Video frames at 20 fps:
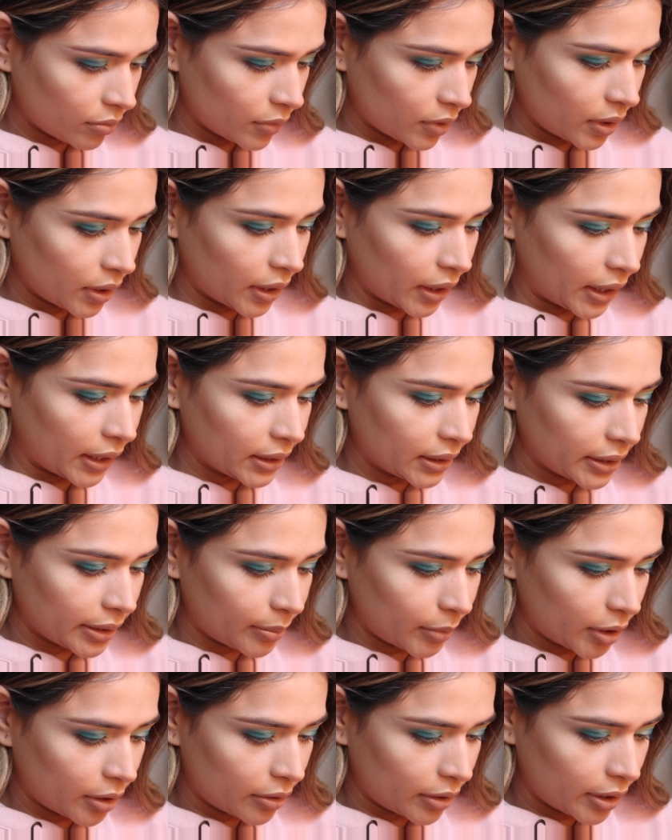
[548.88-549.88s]
Okay guys,
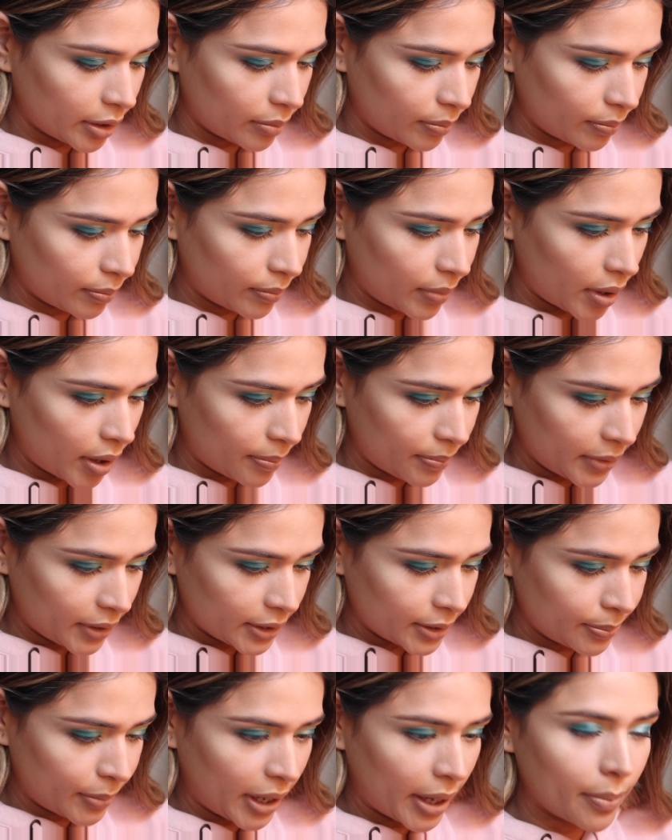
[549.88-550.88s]
let me go ahead and pop
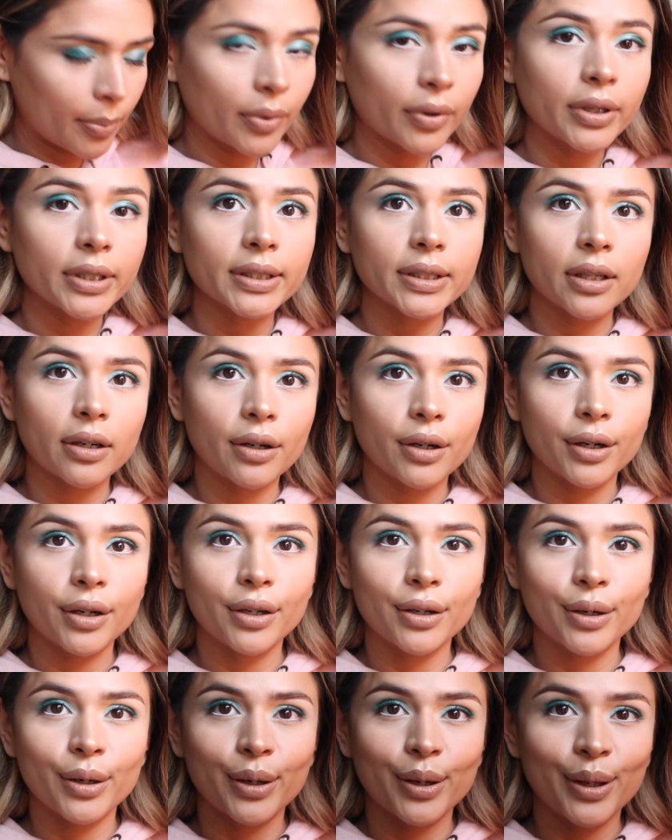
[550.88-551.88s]
these bad boys
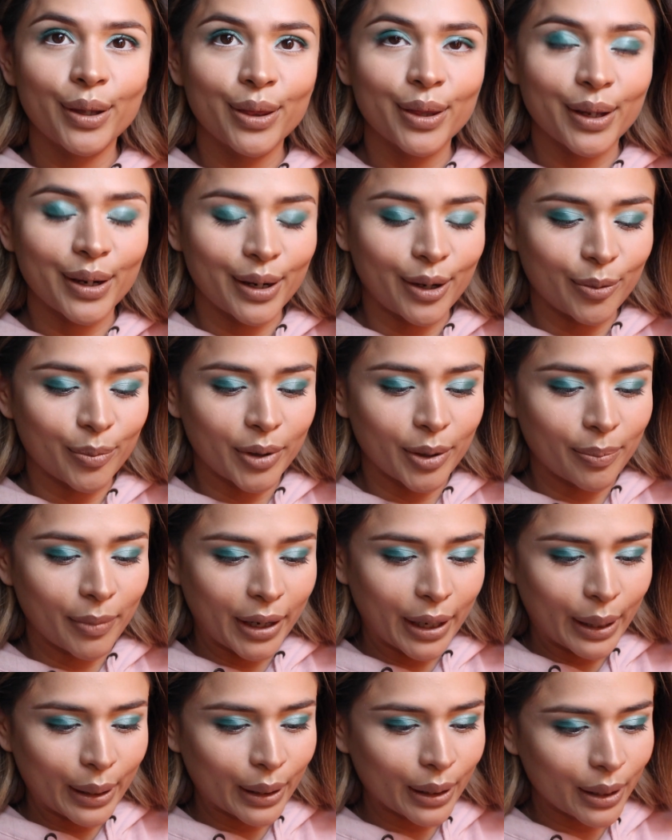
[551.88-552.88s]
on and then I'll be
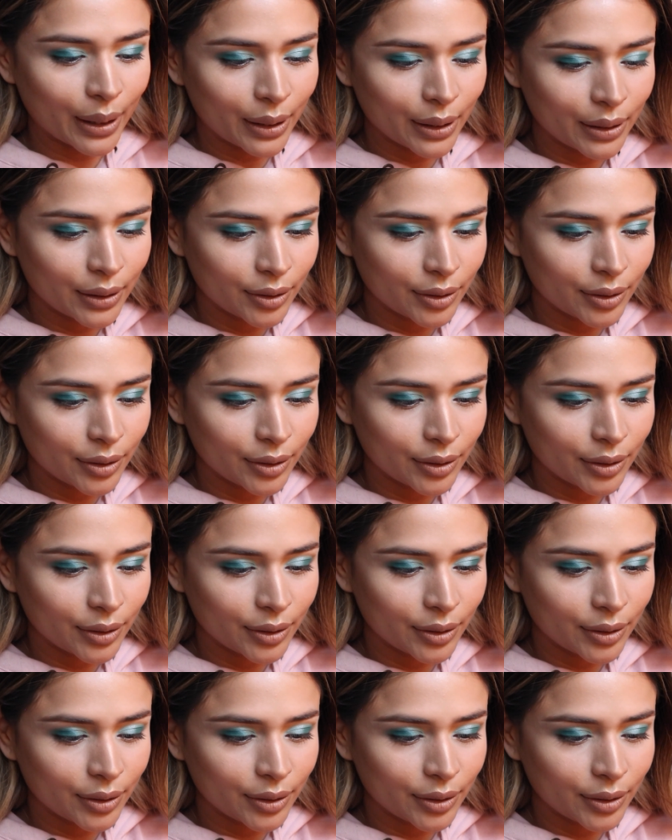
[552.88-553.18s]
back.